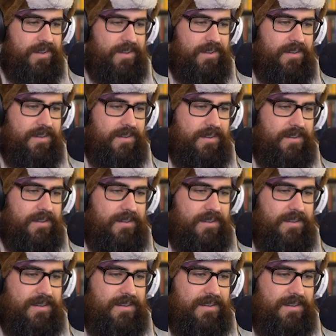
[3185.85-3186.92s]

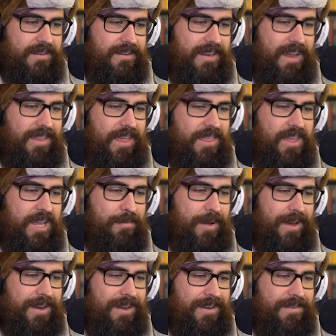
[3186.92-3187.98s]
Because now that I think
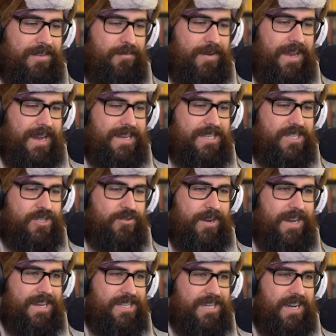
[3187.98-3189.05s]
about it, you've been acting
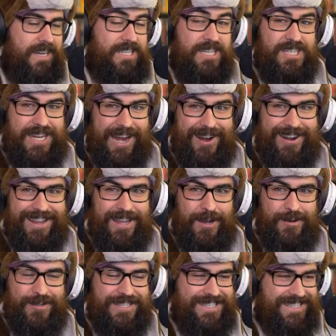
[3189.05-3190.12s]
strange. Is he scared of
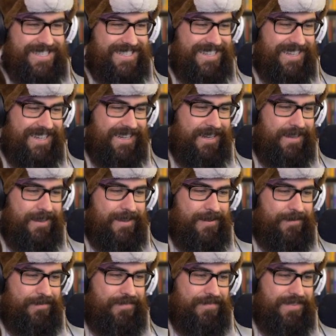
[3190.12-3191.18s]
ghosts?
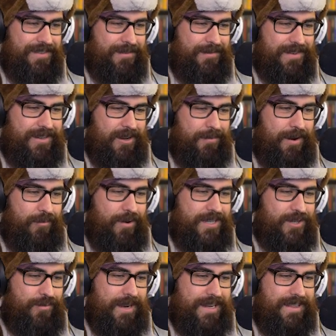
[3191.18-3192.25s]
We've been talking about
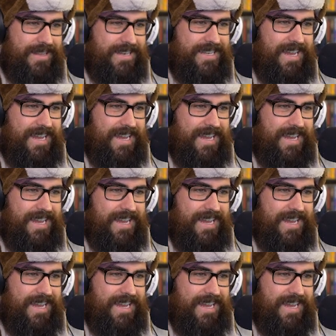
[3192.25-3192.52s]
resurrecting the